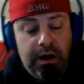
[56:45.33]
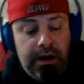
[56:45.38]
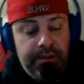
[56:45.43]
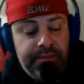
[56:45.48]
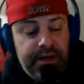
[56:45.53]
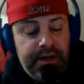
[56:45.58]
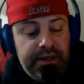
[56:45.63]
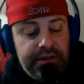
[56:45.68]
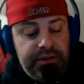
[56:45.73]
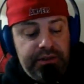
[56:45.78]

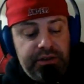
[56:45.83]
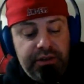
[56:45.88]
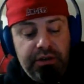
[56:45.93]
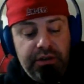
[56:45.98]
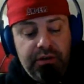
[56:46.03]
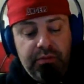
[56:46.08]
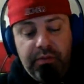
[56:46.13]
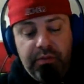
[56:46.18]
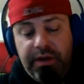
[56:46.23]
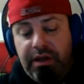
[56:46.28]
not
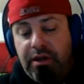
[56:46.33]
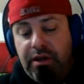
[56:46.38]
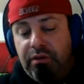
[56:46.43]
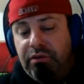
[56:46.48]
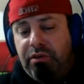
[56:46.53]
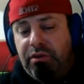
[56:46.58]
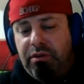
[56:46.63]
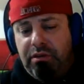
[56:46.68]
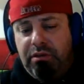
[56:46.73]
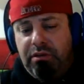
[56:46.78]
sure we
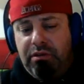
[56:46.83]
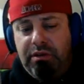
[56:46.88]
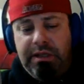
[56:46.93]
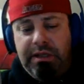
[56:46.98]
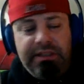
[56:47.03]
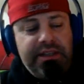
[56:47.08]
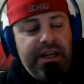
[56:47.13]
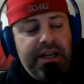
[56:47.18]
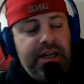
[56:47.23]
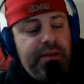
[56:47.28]
know.
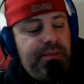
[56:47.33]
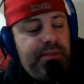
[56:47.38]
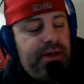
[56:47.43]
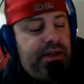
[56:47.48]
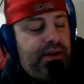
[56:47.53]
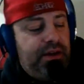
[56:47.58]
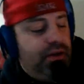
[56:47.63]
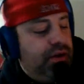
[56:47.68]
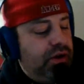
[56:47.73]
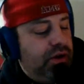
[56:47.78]
Does
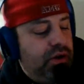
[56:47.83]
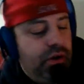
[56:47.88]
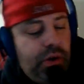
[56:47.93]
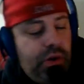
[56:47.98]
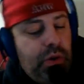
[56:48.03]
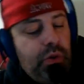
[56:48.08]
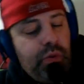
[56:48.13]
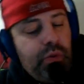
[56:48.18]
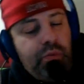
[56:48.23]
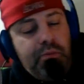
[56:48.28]
anybody know
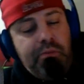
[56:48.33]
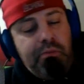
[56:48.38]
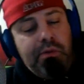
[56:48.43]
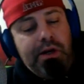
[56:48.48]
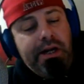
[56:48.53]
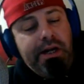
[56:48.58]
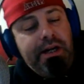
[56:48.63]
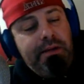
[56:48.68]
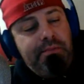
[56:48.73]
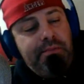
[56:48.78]

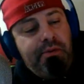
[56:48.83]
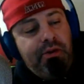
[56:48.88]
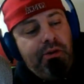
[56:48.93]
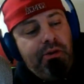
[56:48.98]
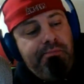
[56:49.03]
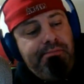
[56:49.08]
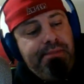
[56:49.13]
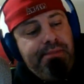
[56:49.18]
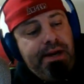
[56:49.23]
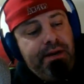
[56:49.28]
any
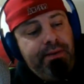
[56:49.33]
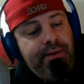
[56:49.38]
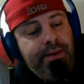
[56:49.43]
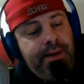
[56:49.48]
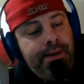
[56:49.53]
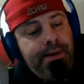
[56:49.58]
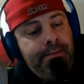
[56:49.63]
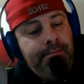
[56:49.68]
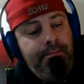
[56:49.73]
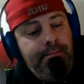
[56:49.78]
more about
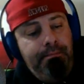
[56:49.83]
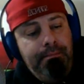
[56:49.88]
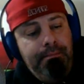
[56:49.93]
him?